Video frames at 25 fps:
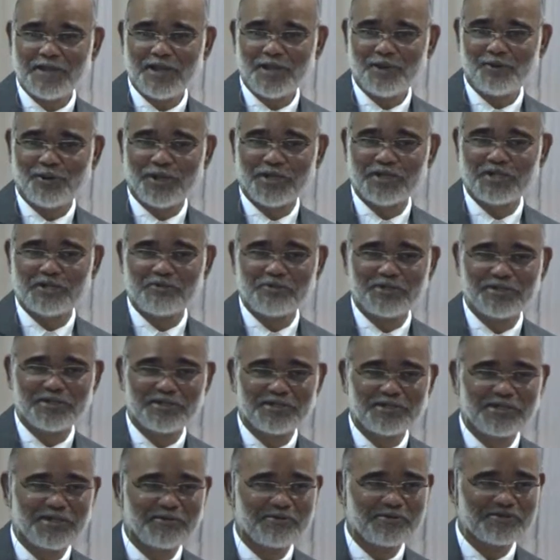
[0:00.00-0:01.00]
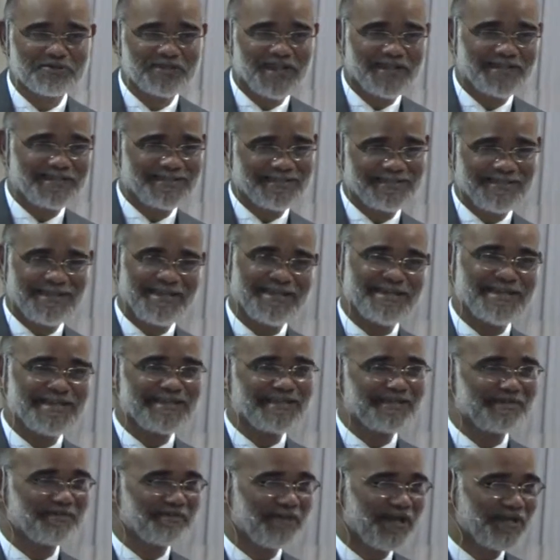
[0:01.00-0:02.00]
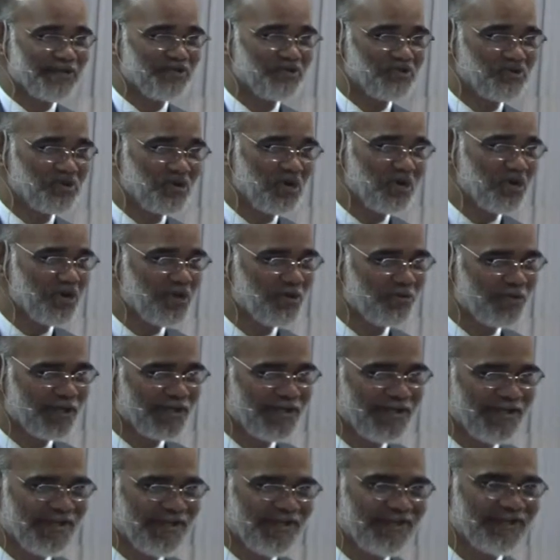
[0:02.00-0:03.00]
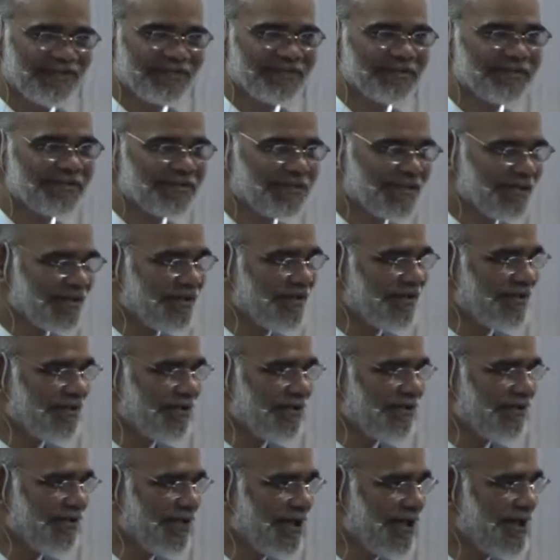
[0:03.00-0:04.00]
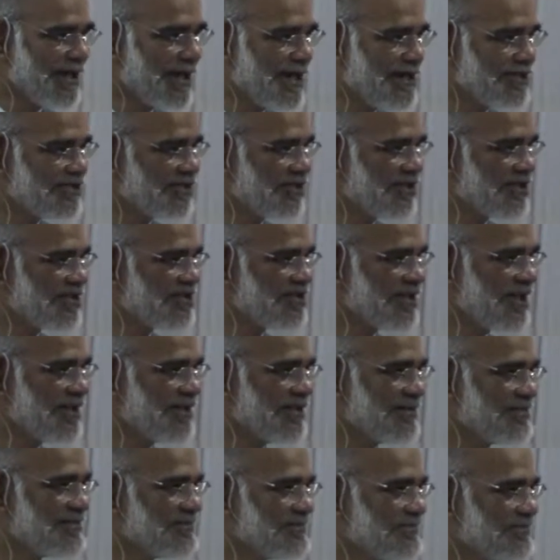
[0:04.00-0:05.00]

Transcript: I wonder whether there was exceeding great joy when he laid eyes on a son.